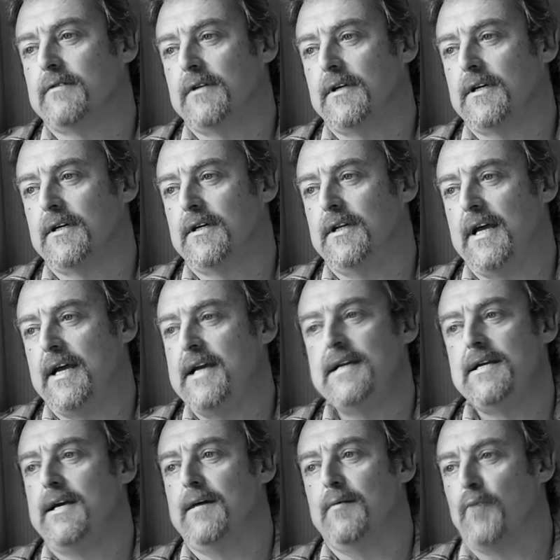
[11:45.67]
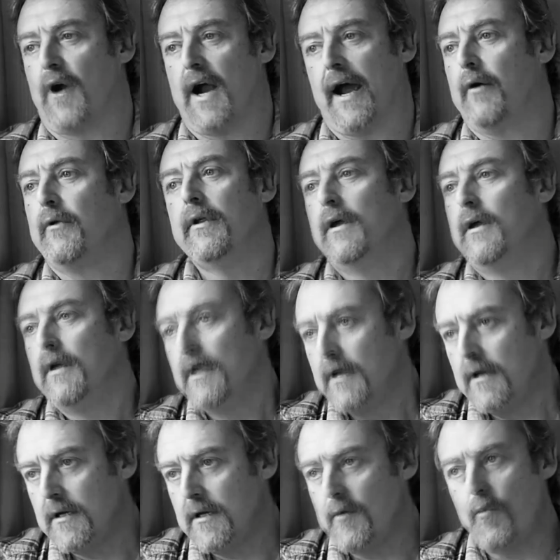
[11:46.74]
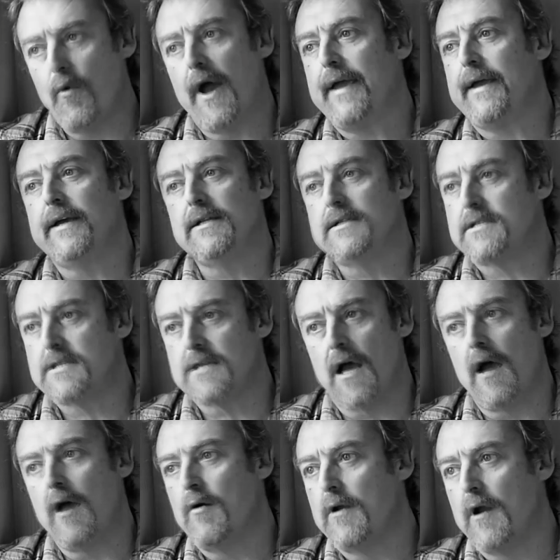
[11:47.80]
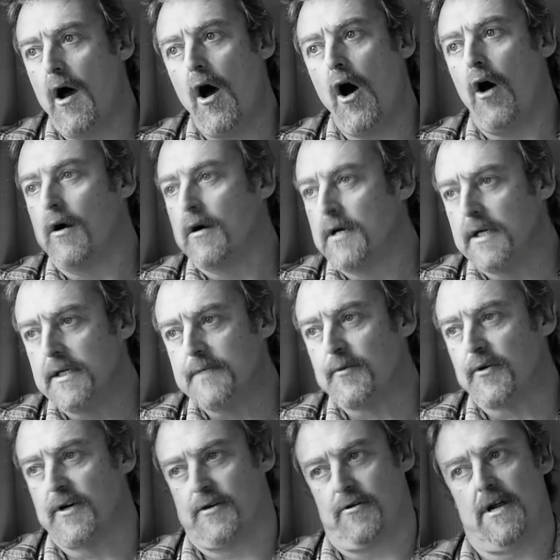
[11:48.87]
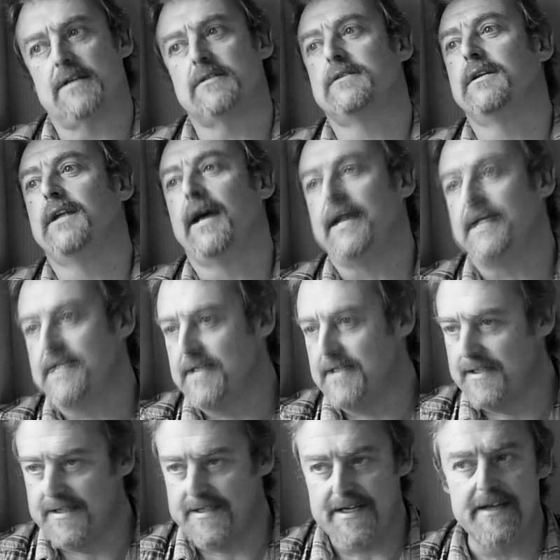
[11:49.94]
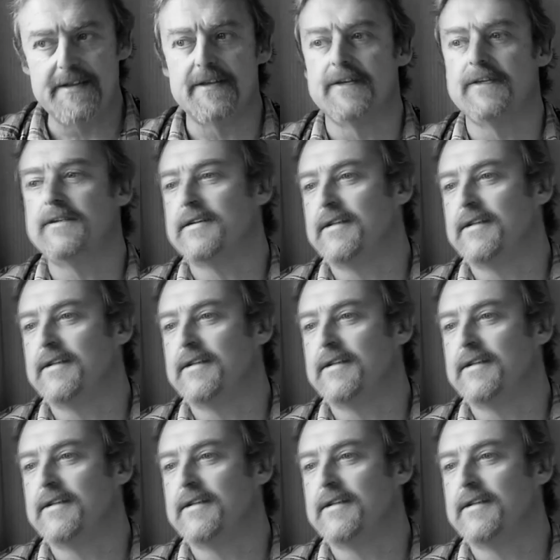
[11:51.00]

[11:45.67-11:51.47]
And like an idiot, Browne, you waited so long and procrastinated and dithered,